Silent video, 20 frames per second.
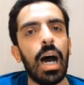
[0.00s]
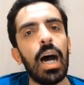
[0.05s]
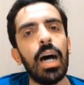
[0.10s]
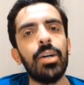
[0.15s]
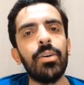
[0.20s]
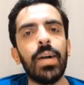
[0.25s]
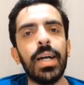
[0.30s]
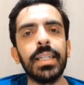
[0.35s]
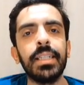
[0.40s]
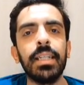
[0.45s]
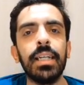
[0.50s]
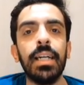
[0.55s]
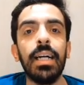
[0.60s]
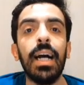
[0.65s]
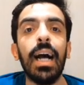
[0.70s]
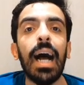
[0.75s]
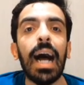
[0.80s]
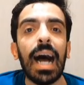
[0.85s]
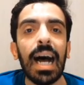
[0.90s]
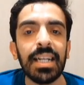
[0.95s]
Alright,
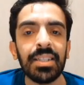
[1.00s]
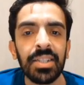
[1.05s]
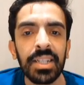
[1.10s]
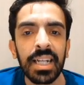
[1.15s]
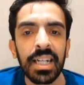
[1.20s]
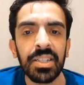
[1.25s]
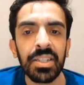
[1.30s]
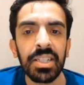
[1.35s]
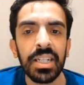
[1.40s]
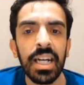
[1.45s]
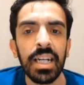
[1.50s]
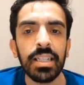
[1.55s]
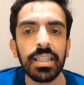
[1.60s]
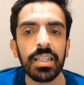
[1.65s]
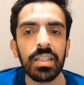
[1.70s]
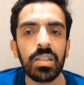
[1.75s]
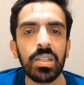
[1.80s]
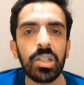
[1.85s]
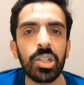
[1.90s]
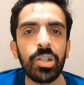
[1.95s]
as you can see on
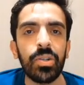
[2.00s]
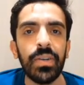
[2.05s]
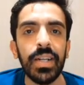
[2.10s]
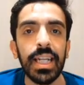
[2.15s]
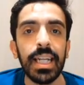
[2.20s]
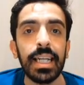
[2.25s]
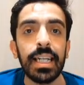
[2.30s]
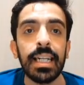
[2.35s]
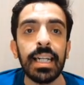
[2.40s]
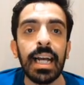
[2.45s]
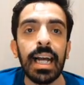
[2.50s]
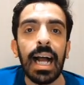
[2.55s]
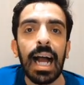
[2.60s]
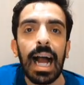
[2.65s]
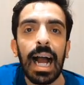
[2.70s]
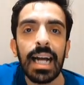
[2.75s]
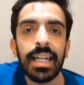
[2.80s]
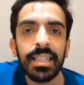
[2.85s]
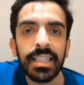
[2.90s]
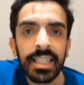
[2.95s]
the screen,
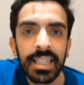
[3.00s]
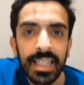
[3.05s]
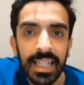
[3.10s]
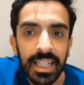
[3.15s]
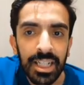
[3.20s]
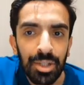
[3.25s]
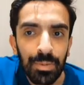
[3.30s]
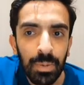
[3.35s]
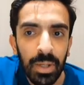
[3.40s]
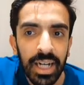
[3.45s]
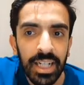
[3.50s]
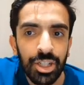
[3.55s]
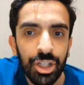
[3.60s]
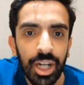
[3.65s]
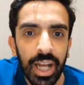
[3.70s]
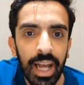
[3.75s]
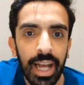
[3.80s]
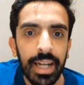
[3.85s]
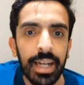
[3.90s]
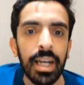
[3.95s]
in this
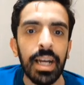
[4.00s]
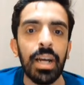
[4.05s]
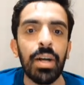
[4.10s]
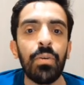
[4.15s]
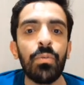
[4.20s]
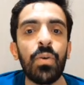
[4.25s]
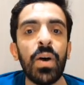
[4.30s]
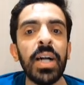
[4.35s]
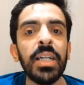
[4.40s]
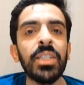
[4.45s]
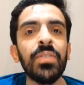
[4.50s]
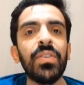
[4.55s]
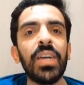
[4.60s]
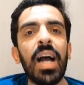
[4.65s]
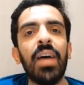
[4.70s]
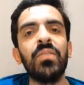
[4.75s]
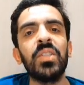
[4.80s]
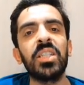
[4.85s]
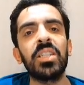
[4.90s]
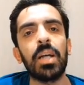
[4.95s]
expression, first we
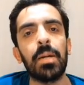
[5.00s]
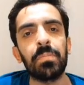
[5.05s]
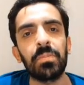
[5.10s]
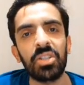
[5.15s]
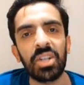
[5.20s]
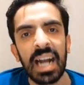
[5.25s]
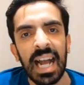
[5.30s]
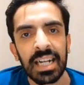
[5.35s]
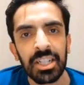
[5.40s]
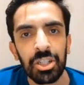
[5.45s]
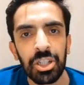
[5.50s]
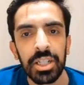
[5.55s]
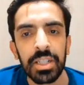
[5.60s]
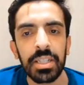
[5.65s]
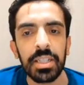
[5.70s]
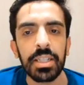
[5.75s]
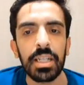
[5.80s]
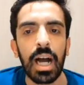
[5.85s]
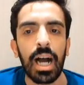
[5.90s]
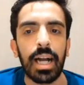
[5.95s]
have a subtraction
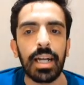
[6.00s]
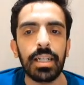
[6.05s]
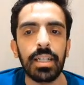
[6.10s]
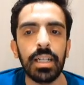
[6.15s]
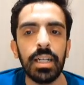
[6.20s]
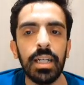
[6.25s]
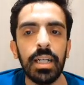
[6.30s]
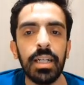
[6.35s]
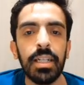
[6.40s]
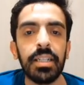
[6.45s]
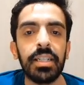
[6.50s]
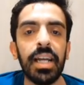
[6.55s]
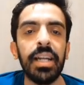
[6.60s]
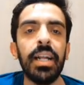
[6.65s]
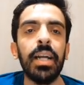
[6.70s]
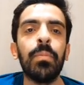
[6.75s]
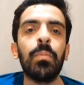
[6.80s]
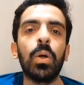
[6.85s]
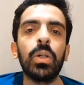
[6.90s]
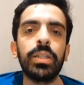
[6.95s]
sign,
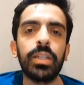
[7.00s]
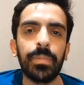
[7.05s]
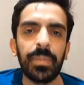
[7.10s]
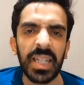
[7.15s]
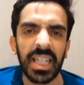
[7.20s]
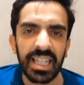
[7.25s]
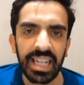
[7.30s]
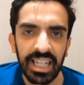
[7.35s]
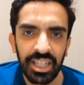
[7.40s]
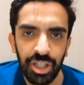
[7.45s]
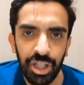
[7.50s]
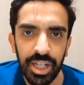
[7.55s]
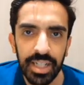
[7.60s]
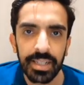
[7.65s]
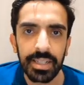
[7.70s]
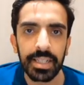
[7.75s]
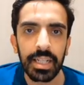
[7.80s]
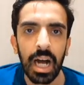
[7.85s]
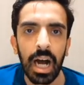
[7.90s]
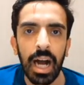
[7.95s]
then a multiplication
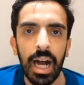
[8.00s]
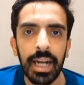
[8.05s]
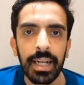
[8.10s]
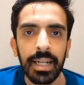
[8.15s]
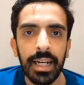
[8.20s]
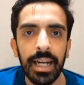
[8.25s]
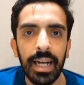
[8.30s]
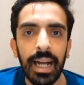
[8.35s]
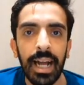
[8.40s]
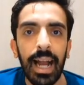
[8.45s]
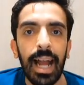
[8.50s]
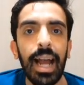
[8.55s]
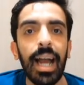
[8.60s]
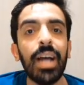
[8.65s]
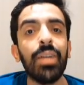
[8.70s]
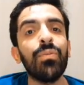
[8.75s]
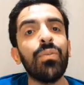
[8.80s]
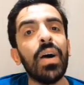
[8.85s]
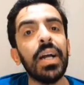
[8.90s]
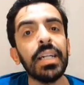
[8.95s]
sign,
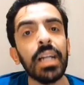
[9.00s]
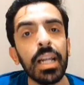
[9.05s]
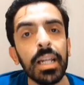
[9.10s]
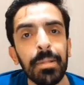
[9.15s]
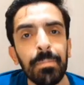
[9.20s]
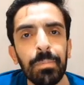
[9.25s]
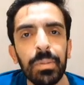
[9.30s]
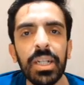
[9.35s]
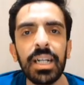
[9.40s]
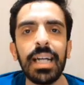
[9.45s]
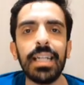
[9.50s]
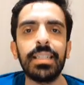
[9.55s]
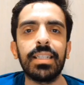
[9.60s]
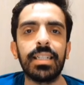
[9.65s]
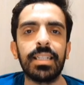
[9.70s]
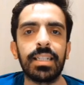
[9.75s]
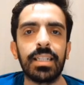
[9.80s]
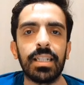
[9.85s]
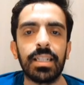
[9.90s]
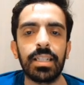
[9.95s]
and finally
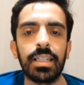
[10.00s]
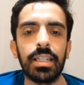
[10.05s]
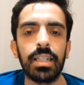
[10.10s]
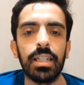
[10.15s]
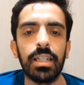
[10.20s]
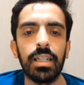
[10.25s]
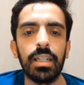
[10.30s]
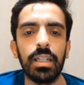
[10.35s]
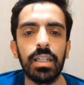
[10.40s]
parentheses.